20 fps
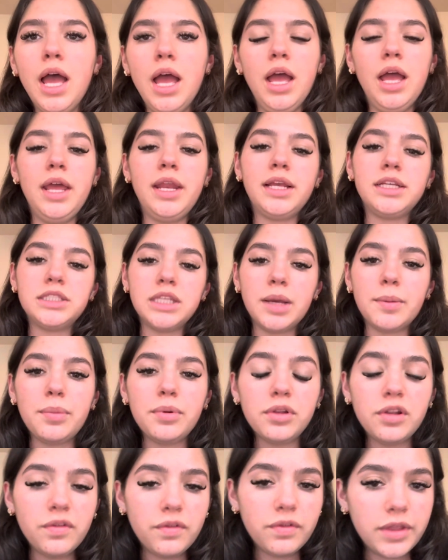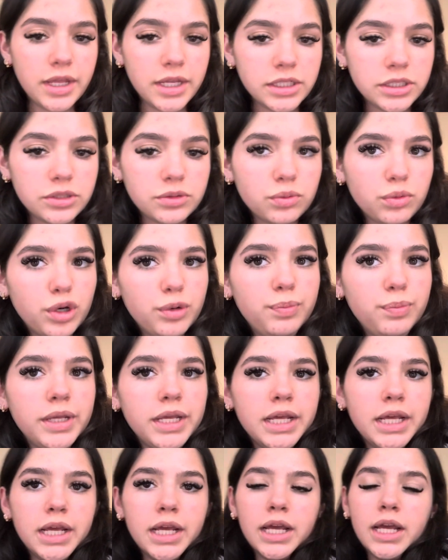An example of this would
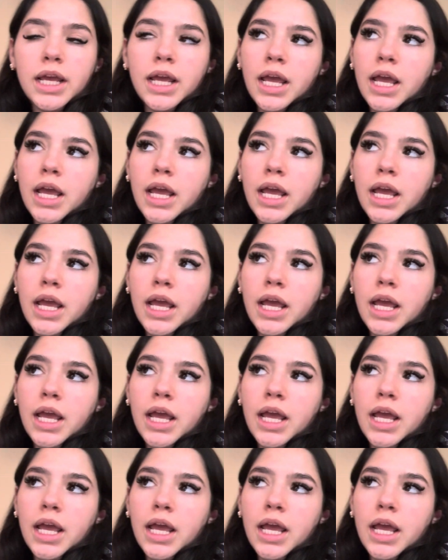be